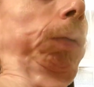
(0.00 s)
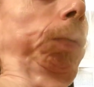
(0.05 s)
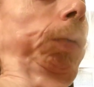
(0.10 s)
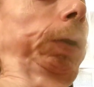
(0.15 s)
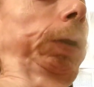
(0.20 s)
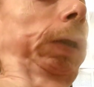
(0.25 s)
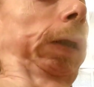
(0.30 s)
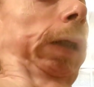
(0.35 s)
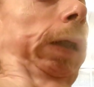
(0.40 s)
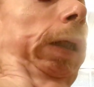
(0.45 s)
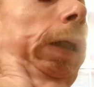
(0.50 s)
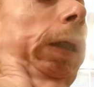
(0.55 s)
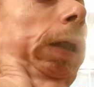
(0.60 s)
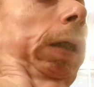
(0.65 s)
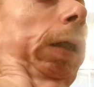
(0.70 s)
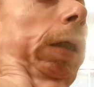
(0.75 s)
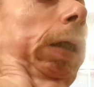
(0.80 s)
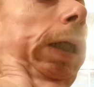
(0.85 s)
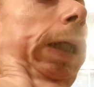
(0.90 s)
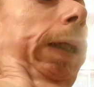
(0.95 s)
Was there a teddy
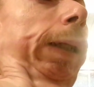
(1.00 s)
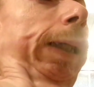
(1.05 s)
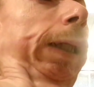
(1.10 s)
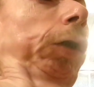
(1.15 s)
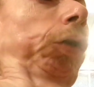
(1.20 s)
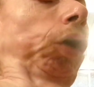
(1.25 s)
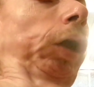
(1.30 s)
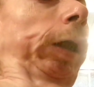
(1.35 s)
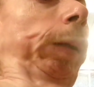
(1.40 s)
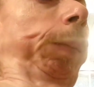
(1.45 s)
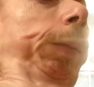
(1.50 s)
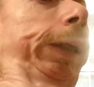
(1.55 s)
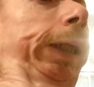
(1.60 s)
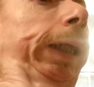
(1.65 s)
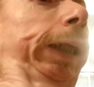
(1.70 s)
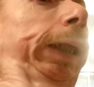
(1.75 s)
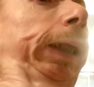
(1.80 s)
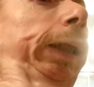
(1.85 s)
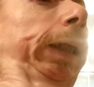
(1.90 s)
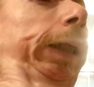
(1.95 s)
bear in that? And he was
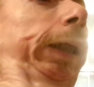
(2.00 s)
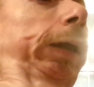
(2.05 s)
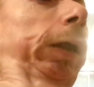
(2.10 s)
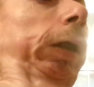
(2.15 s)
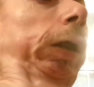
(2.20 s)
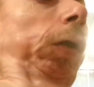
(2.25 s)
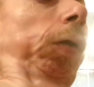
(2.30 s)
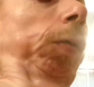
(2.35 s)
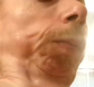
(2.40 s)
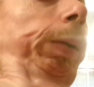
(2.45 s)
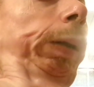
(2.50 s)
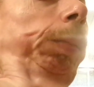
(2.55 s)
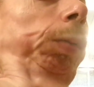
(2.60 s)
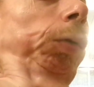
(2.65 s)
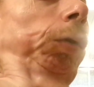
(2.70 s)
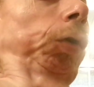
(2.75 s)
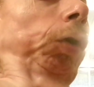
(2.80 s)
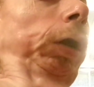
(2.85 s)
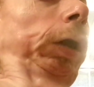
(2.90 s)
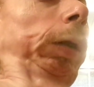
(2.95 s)
crying because
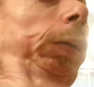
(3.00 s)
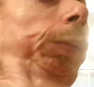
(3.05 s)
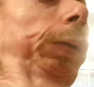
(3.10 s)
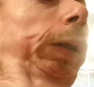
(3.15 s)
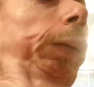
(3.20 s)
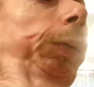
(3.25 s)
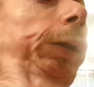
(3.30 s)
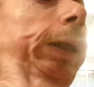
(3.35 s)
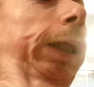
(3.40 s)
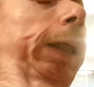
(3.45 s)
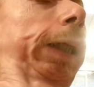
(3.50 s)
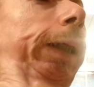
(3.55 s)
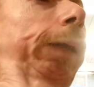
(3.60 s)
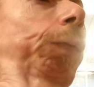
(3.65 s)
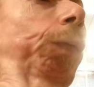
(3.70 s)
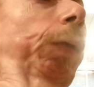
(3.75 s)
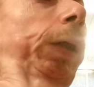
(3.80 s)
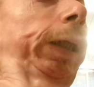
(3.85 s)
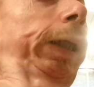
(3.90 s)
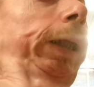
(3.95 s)
he was a depressed
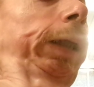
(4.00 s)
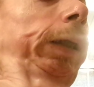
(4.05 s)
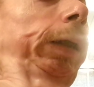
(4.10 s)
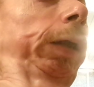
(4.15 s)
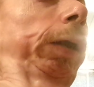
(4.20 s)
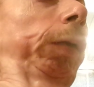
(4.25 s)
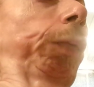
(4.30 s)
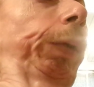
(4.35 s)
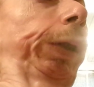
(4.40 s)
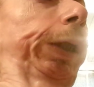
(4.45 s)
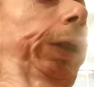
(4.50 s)
teddy bear.